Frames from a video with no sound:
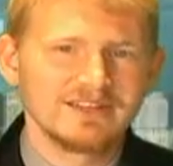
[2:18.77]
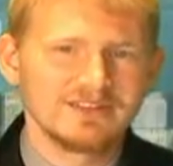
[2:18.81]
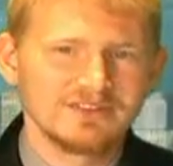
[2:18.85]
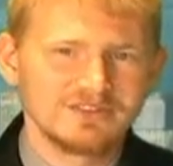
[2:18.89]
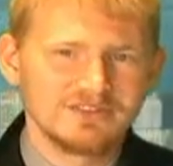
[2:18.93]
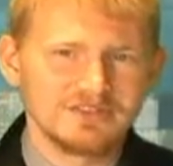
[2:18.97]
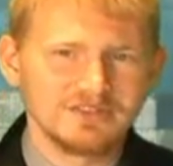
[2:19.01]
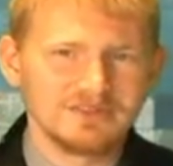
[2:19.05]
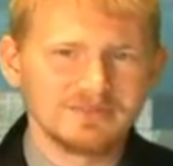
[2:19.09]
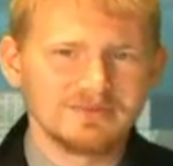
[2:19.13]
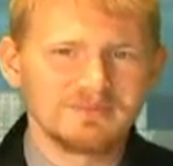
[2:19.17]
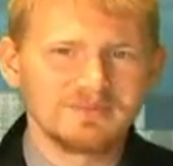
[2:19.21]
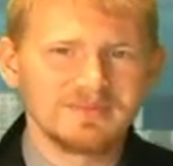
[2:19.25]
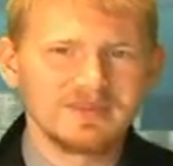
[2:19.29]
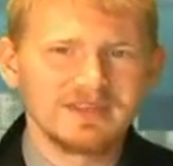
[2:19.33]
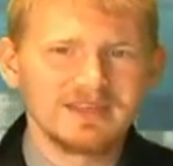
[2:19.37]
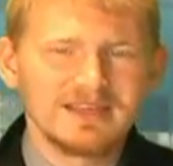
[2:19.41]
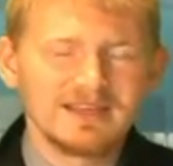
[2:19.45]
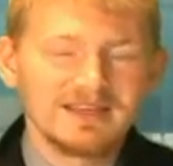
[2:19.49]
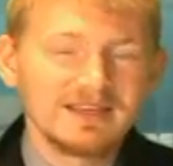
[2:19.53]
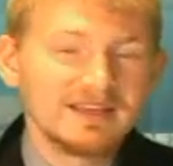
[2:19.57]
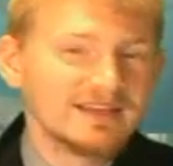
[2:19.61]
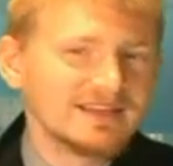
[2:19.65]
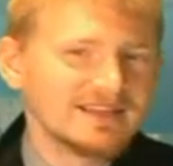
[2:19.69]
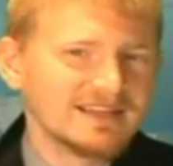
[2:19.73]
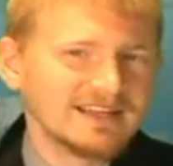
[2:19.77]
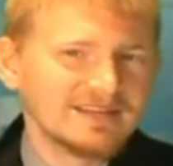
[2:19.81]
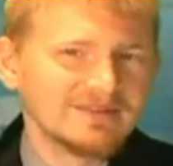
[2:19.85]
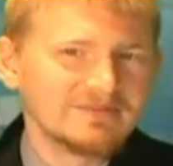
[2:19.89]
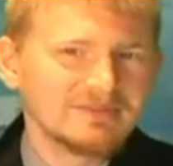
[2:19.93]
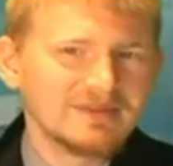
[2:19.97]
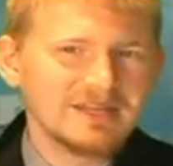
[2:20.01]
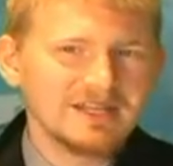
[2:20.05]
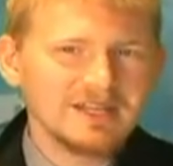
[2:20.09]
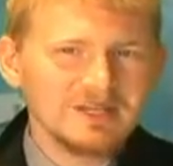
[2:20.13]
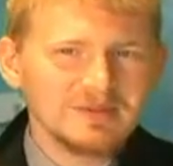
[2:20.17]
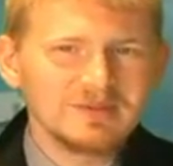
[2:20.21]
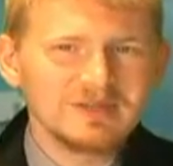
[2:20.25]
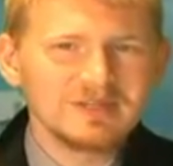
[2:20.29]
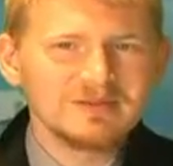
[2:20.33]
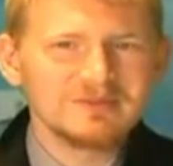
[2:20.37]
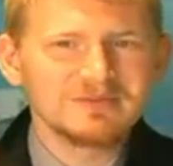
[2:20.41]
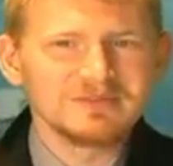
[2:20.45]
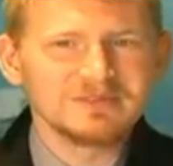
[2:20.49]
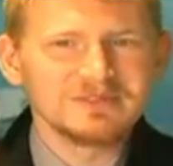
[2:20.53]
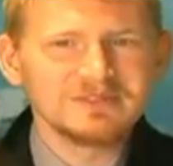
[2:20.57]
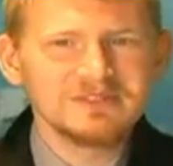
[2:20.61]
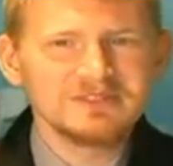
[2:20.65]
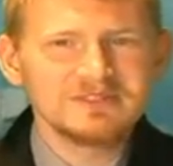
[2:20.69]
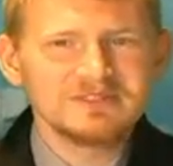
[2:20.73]
Two, now many of the
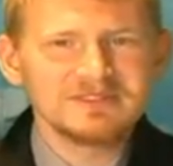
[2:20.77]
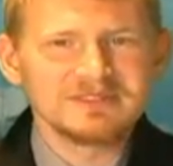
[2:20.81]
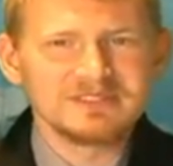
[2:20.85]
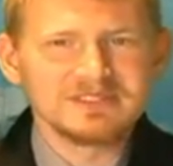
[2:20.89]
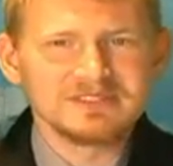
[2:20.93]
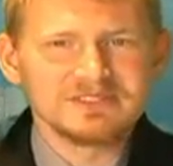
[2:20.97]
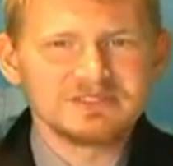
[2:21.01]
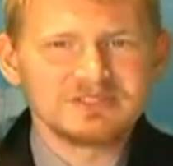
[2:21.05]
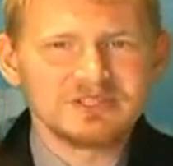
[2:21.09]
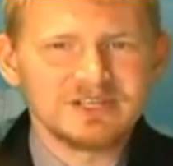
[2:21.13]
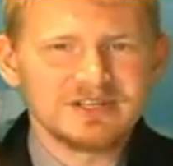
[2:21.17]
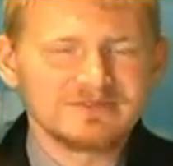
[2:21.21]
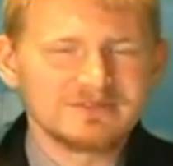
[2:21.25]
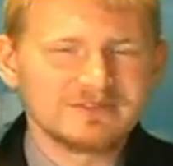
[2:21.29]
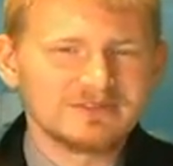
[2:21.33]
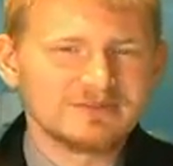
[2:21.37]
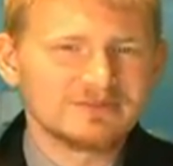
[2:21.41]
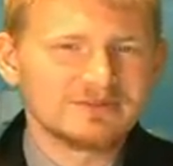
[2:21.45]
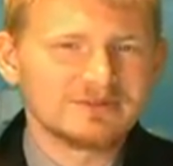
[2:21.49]
people using these software